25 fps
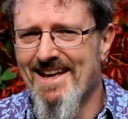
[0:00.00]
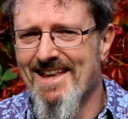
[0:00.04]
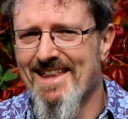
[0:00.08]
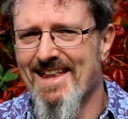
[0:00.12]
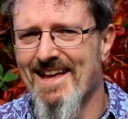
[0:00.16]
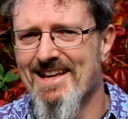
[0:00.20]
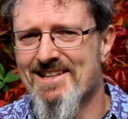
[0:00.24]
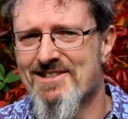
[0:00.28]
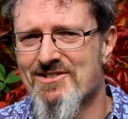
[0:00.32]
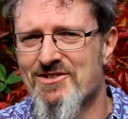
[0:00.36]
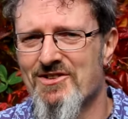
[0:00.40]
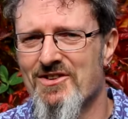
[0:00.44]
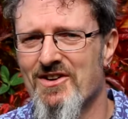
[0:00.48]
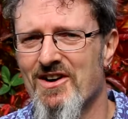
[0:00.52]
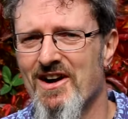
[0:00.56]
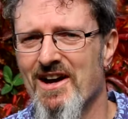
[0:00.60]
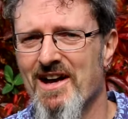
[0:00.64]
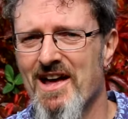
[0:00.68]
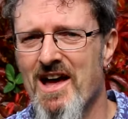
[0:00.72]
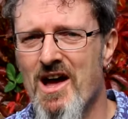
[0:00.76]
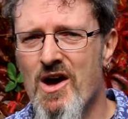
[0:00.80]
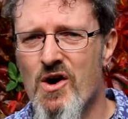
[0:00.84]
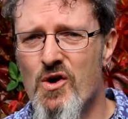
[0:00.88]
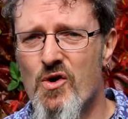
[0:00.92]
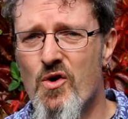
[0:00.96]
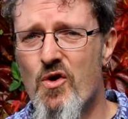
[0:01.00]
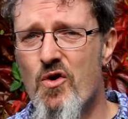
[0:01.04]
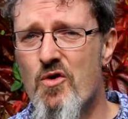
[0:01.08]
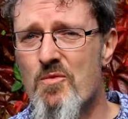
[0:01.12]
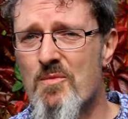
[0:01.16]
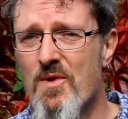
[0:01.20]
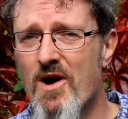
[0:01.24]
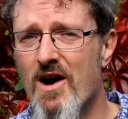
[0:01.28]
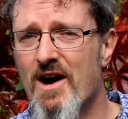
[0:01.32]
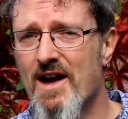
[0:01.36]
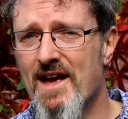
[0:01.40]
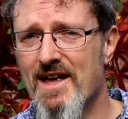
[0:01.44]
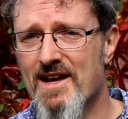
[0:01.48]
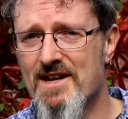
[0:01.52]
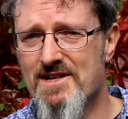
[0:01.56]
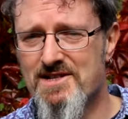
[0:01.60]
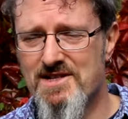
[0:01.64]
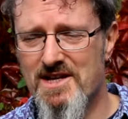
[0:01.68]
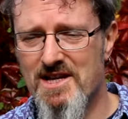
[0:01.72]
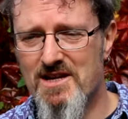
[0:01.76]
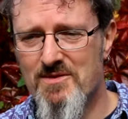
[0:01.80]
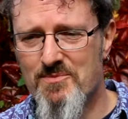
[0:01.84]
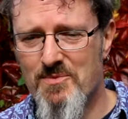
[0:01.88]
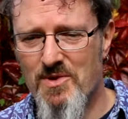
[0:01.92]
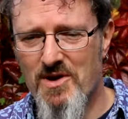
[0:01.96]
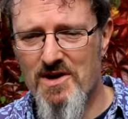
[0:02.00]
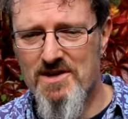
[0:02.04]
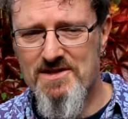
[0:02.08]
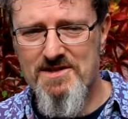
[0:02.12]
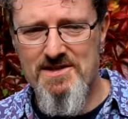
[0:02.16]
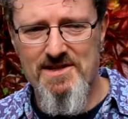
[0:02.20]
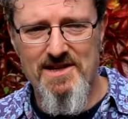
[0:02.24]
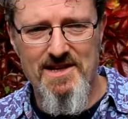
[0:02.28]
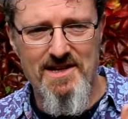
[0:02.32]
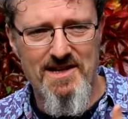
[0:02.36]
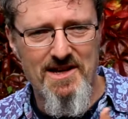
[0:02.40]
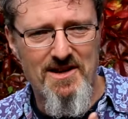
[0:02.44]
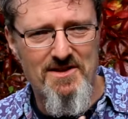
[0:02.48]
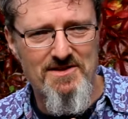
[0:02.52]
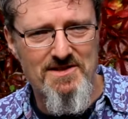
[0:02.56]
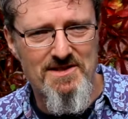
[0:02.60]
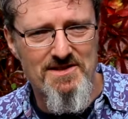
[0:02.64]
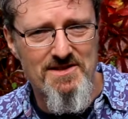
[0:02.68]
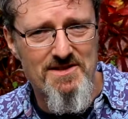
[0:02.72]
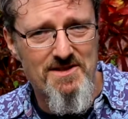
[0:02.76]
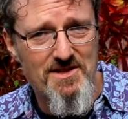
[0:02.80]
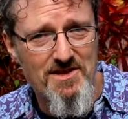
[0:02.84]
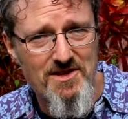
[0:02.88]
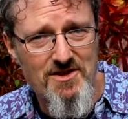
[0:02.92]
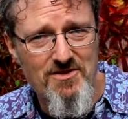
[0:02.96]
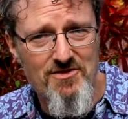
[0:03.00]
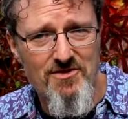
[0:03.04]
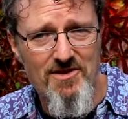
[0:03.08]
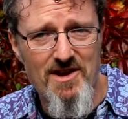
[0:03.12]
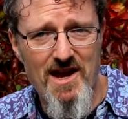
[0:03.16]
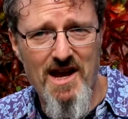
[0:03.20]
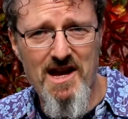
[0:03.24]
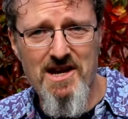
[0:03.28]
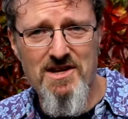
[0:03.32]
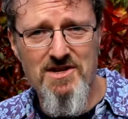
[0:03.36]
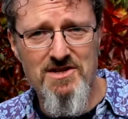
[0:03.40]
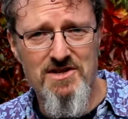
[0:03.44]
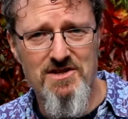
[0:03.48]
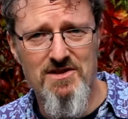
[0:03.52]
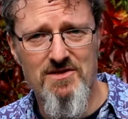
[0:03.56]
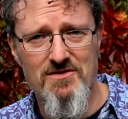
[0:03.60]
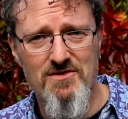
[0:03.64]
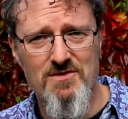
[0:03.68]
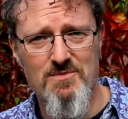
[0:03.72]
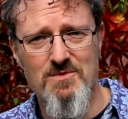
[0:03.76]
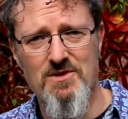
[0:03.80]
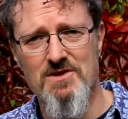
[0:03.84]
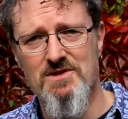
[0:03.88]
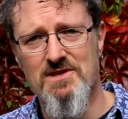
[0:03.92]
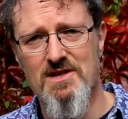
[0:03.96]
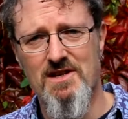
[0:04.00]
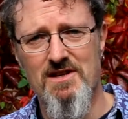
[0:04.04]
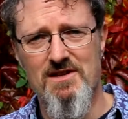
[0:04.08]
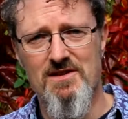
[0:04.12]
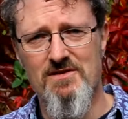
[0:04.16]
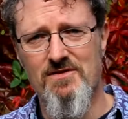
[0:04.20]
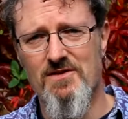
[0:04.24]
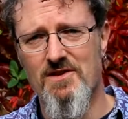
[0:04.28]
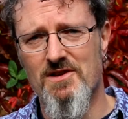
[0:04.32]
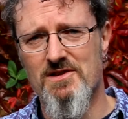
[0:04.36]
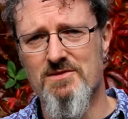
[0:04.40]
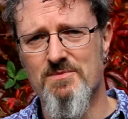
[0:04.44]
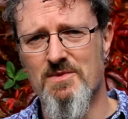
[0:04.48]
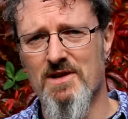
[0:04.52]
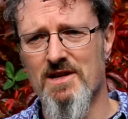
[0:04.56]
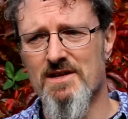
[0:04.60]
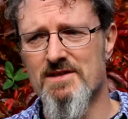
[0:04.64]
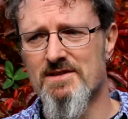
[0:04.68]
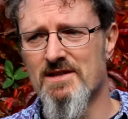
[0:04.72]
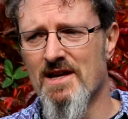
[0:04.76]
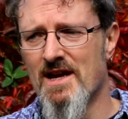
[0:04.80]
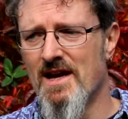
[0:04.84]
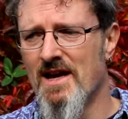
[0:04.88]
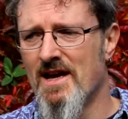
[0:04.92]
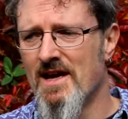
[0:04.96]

That's all right. All my energy personally goes into the creation of the music in the first place.